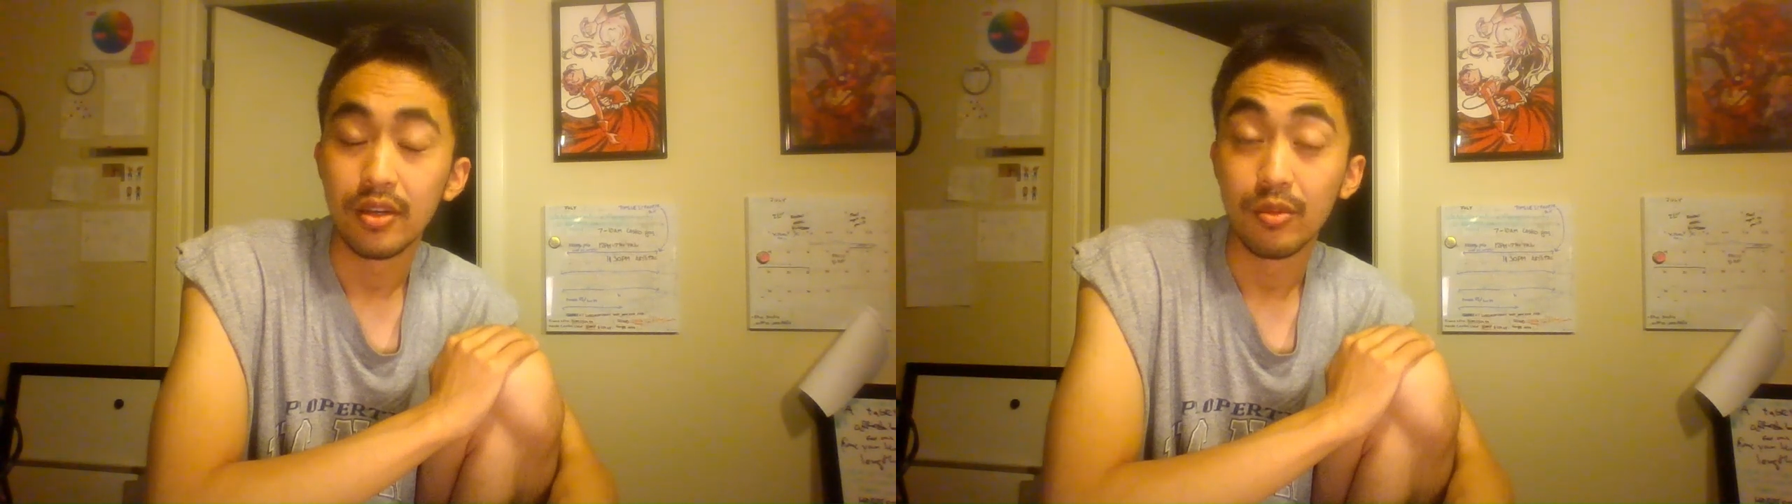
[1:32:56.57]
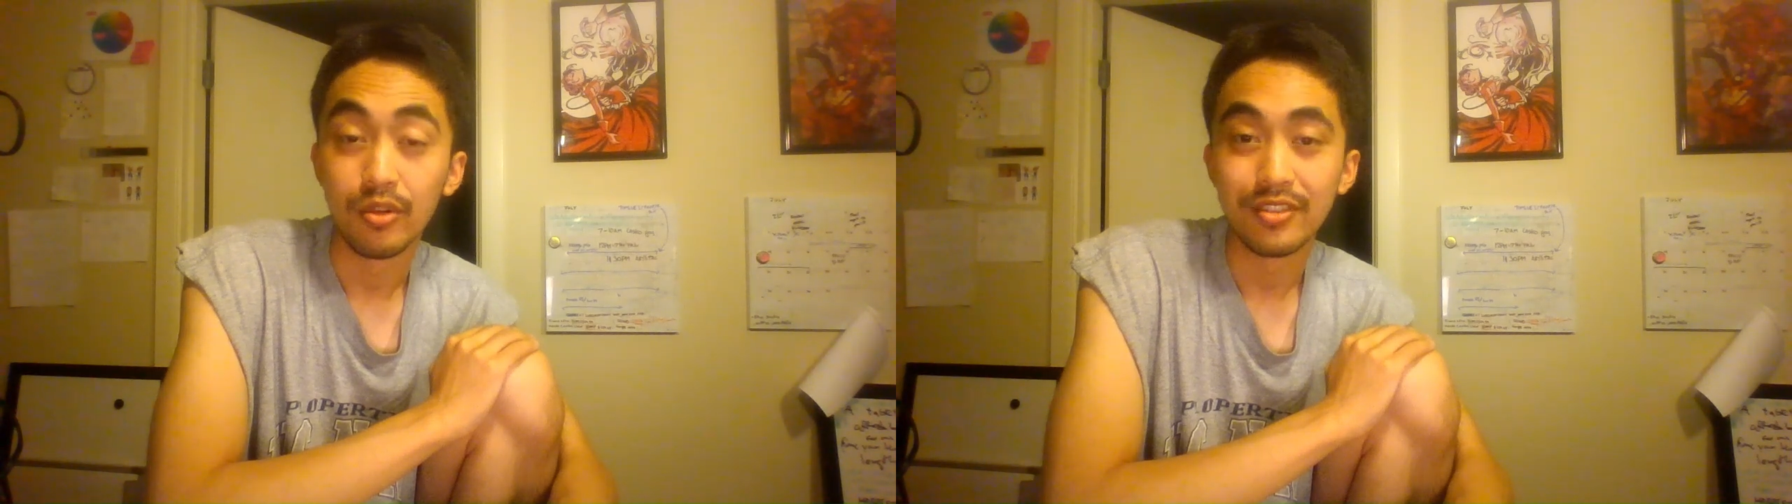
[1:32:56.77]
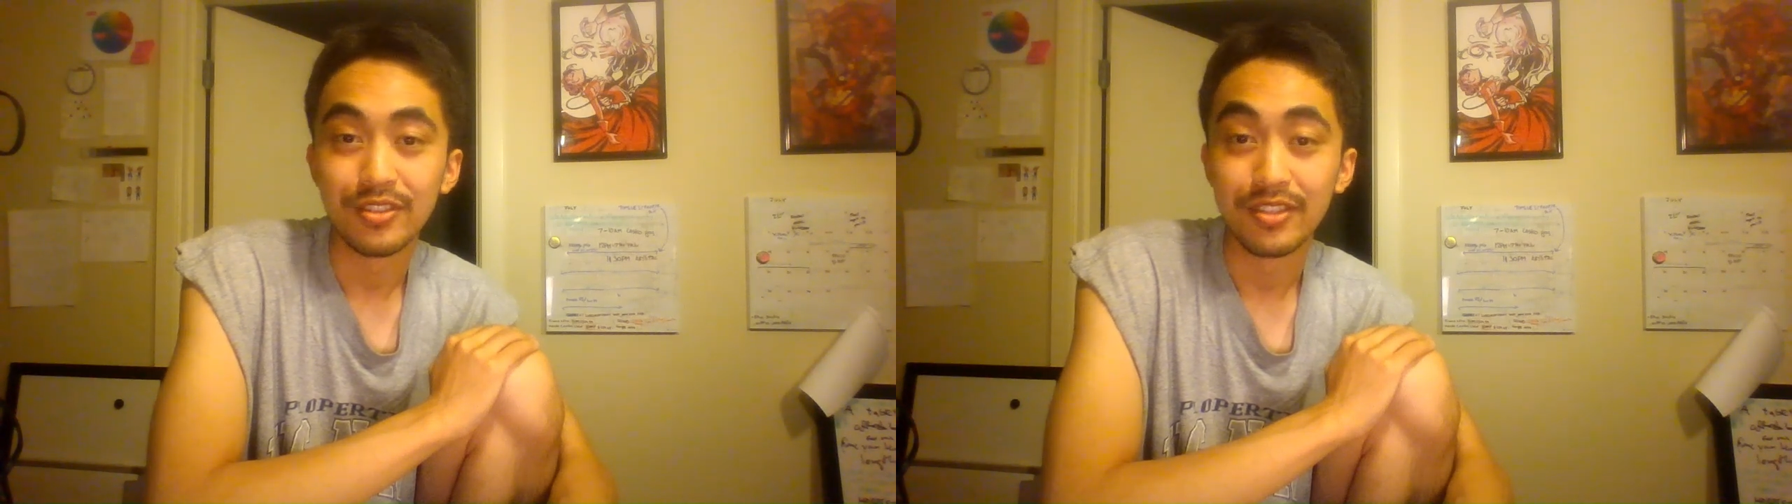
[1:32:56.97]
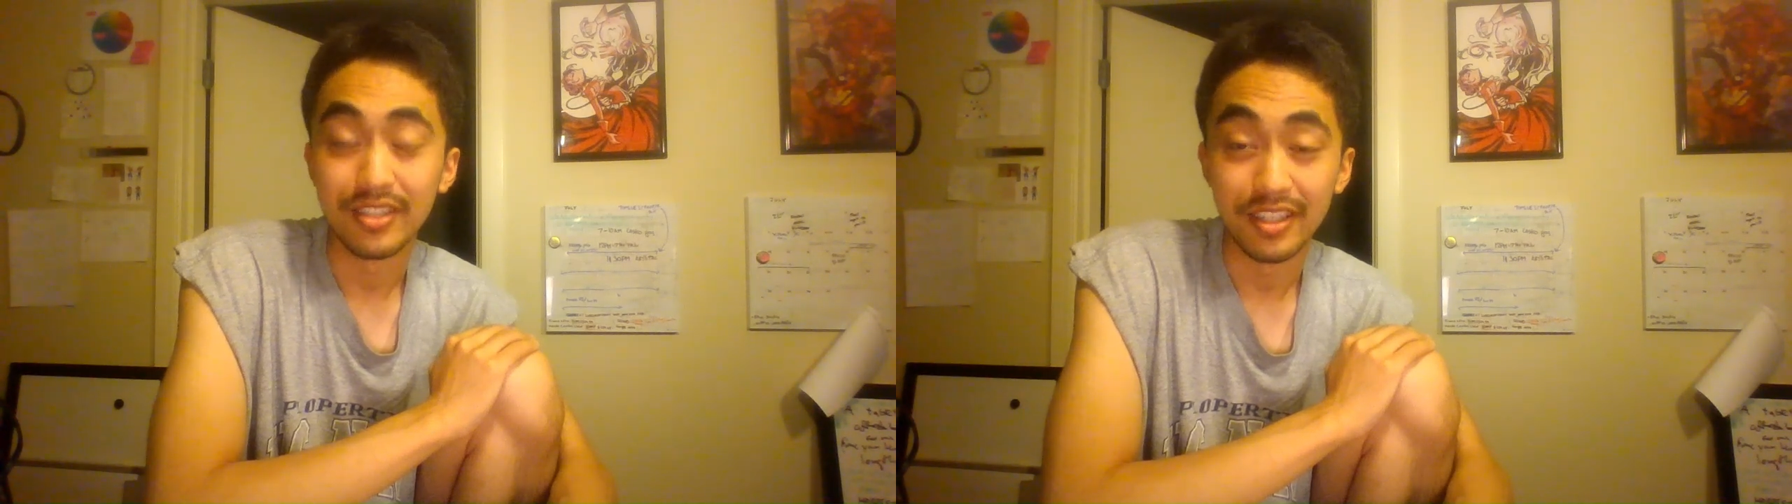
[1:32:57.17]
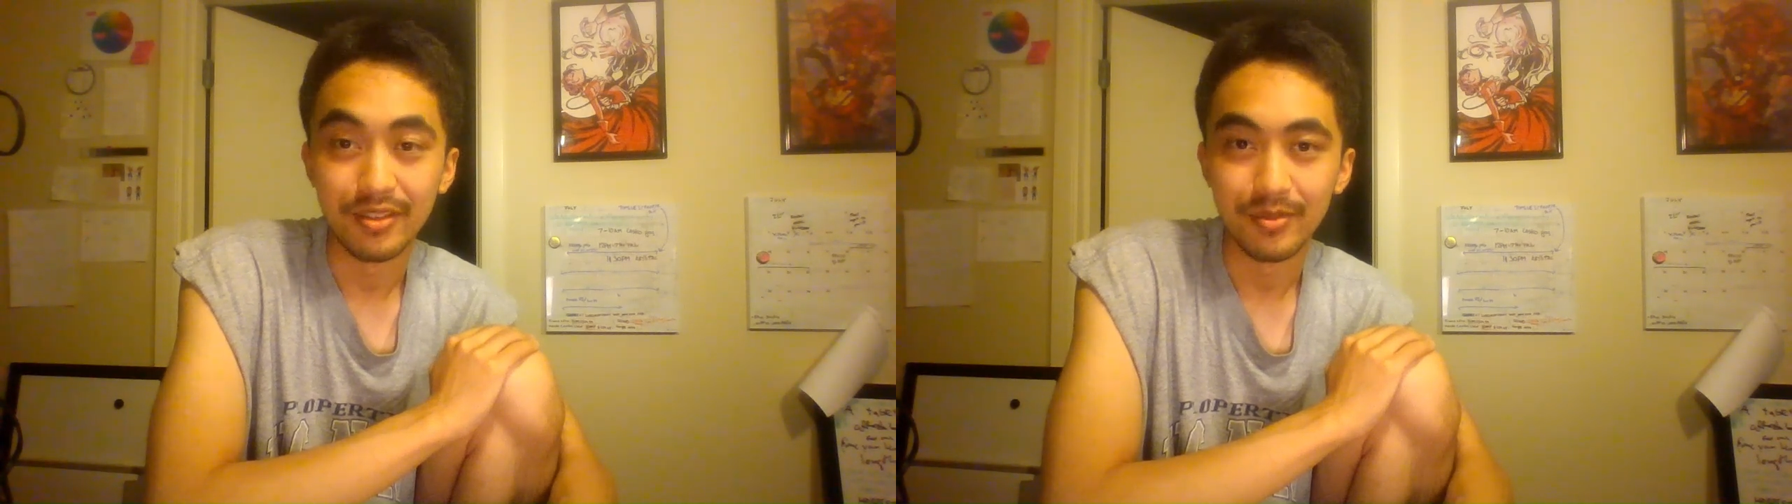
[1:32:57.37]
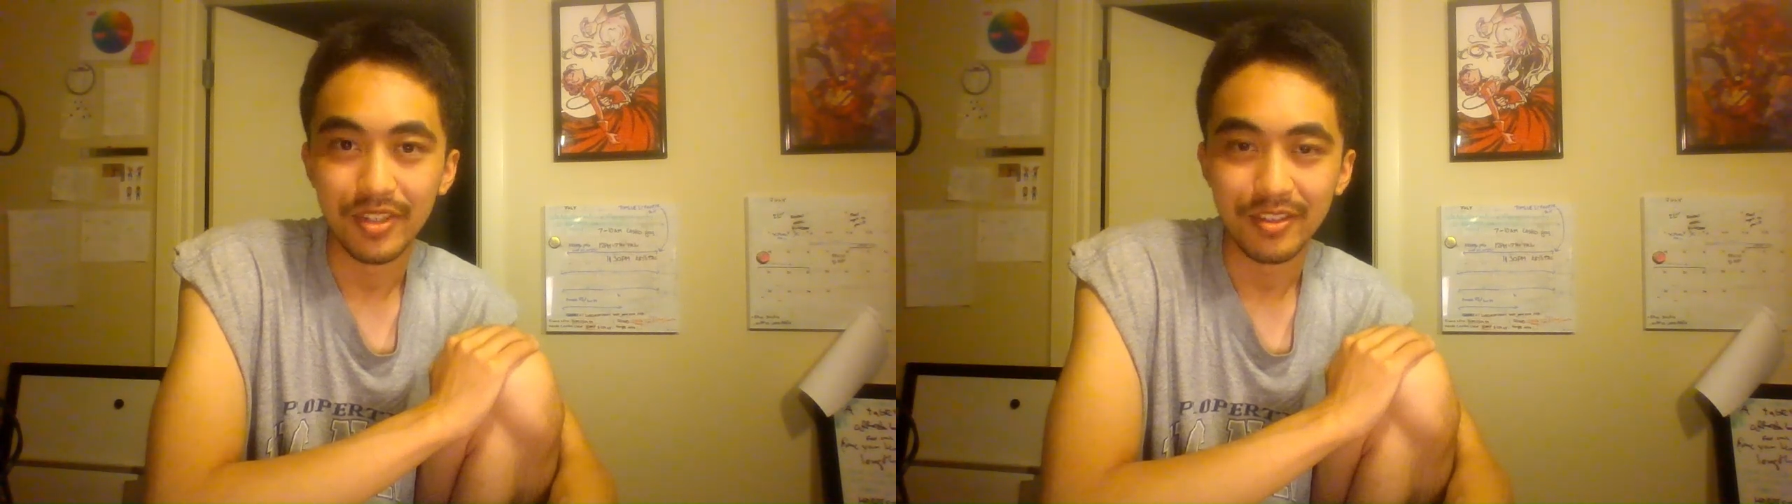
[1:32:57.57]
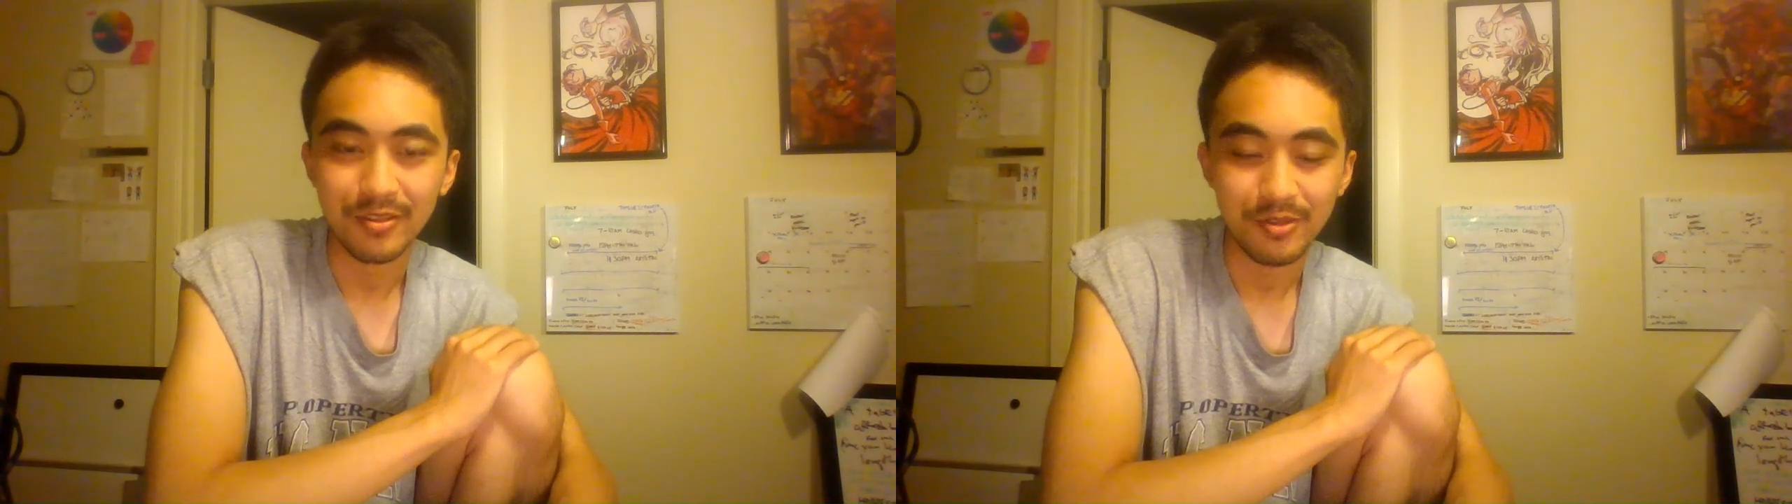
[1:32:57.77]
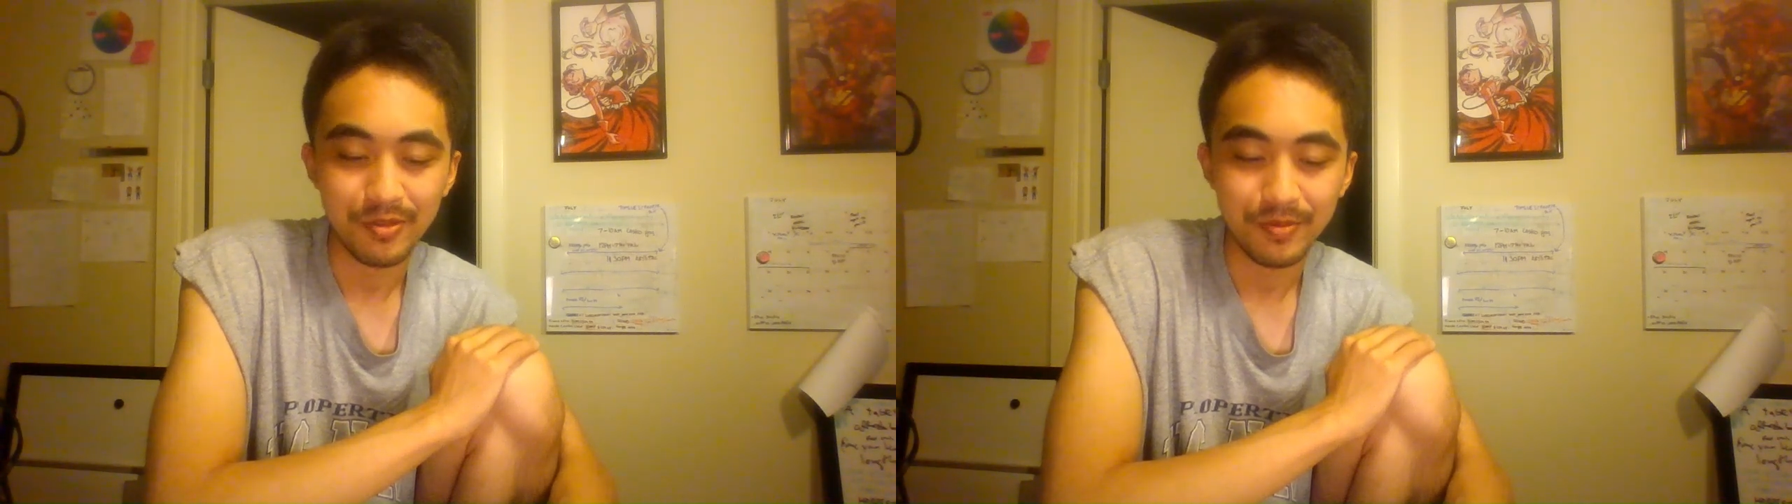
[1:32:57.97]
I want to say something
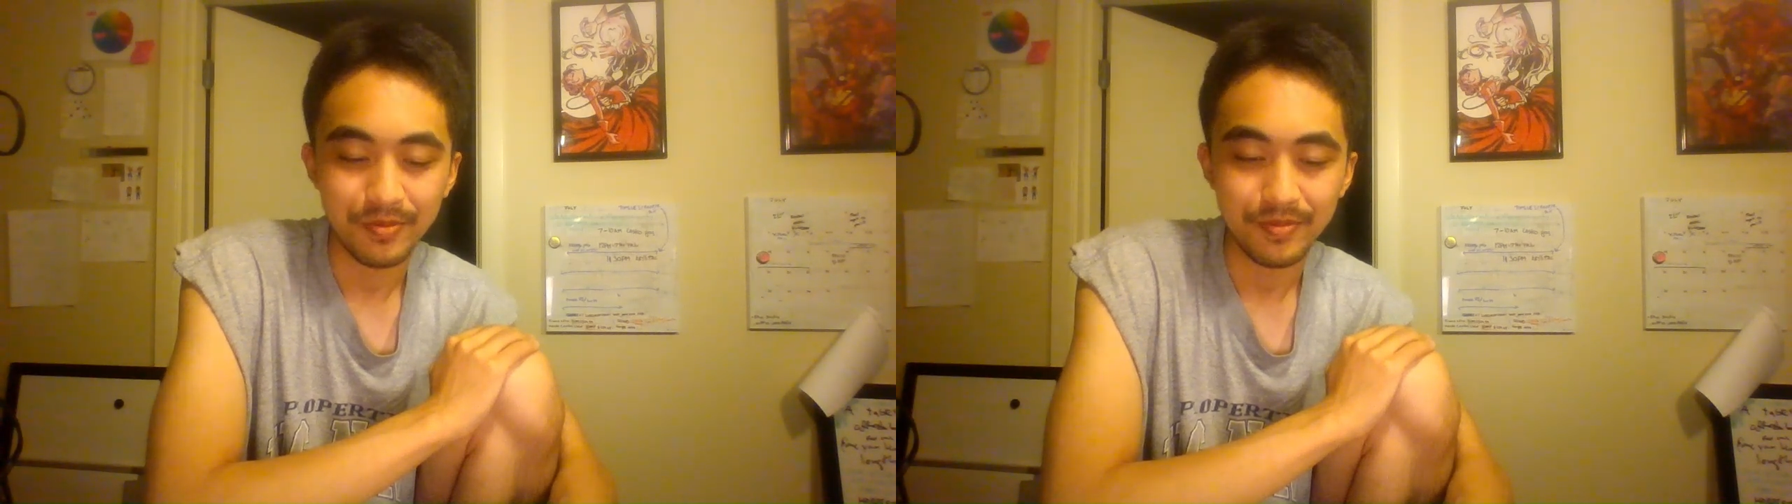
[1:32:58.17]
else.